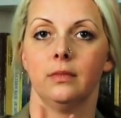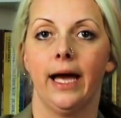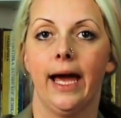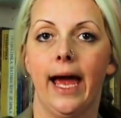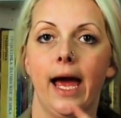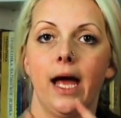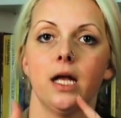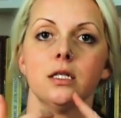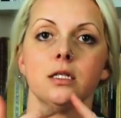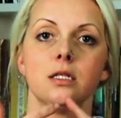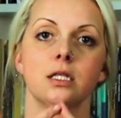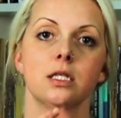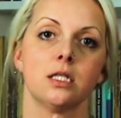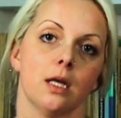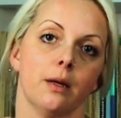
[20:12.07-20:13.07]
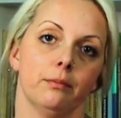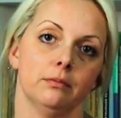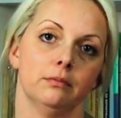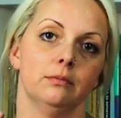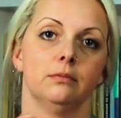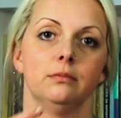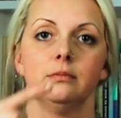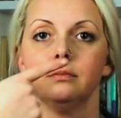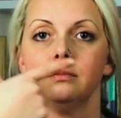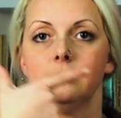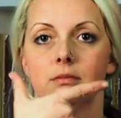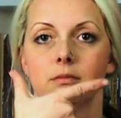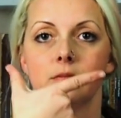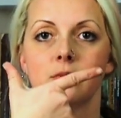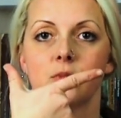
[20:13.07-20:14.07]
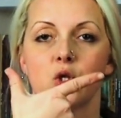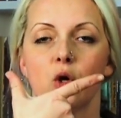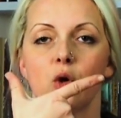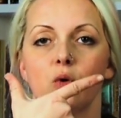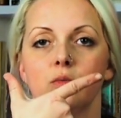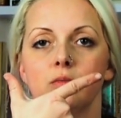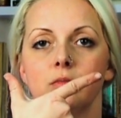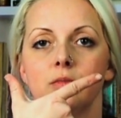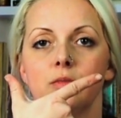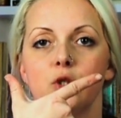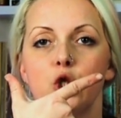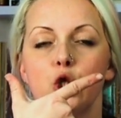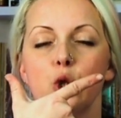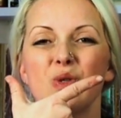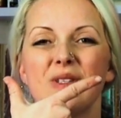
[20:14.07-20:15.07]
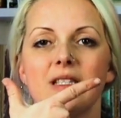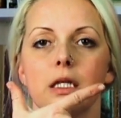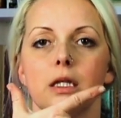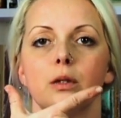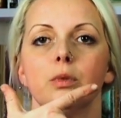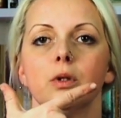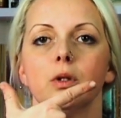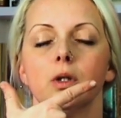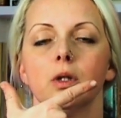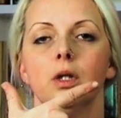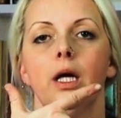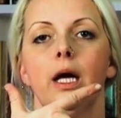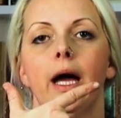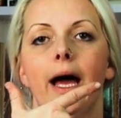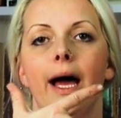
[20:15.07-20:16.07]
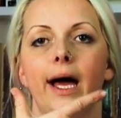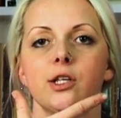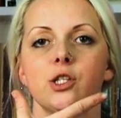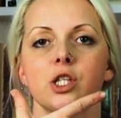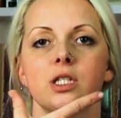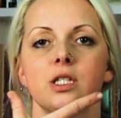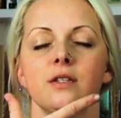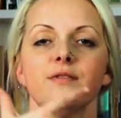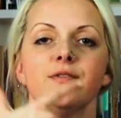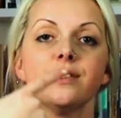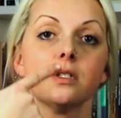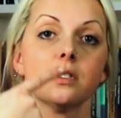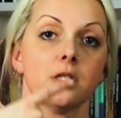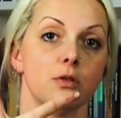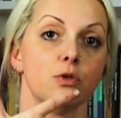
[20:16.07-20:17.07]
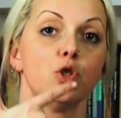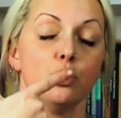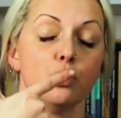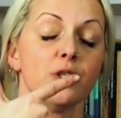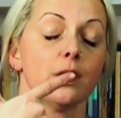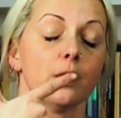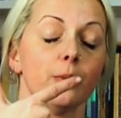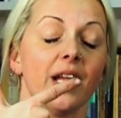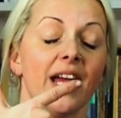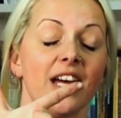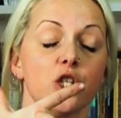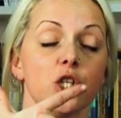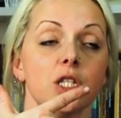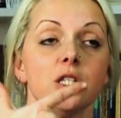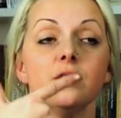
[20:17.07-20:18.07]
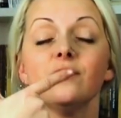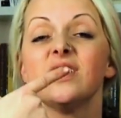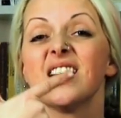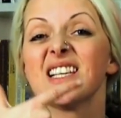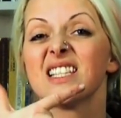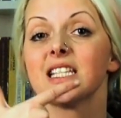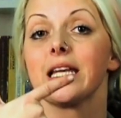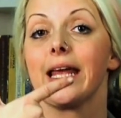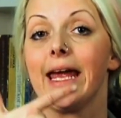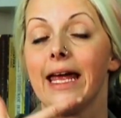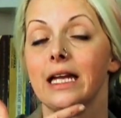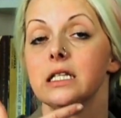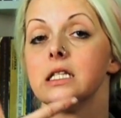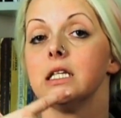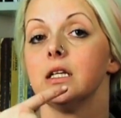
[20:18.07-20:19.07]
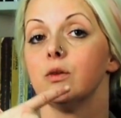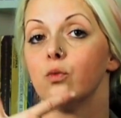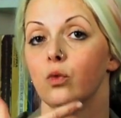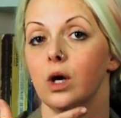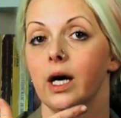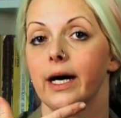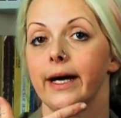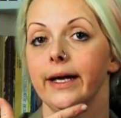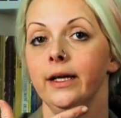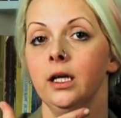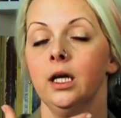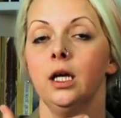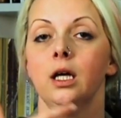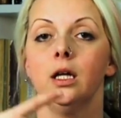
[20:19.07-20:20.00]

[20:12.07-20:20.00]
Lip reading: Handsome. So, two-syllable adjectives. Two-syllable adjective doesn't end in Y.